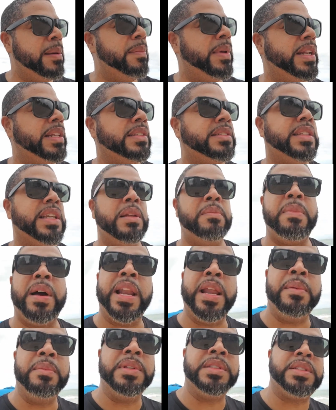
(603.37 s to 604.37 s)
minutes in. My
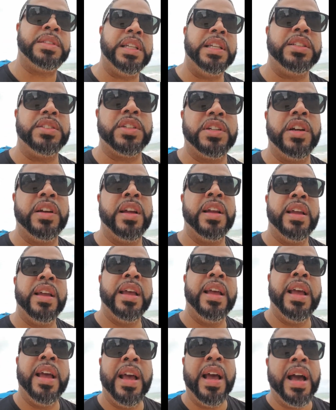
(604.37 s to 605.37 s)
name is Caesar.
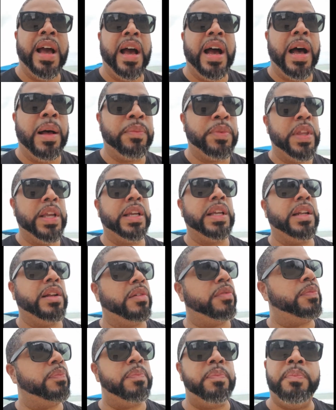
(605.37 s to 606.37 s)
I'm thinking of
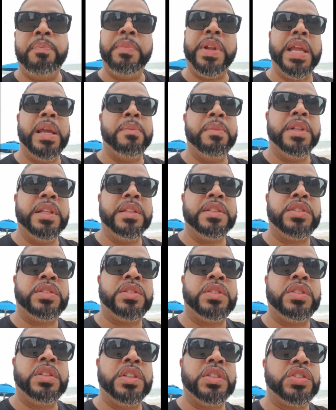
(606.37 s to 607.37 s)
naming this
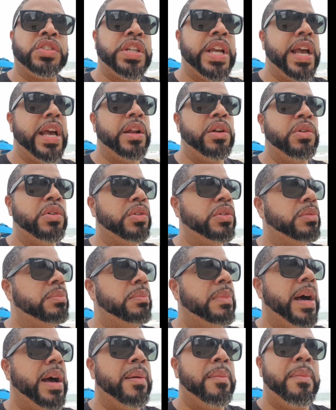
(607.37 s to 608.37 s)
this channel,
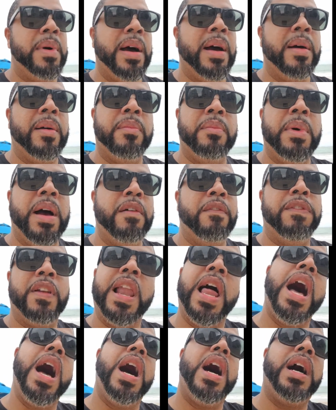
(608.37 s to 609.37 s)
my, my, my
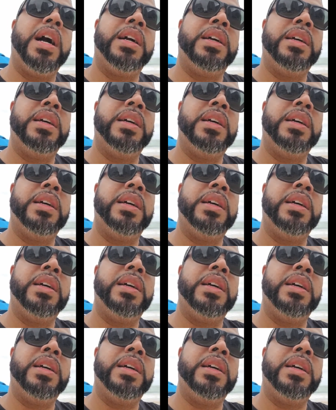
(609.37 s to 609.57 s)
blog,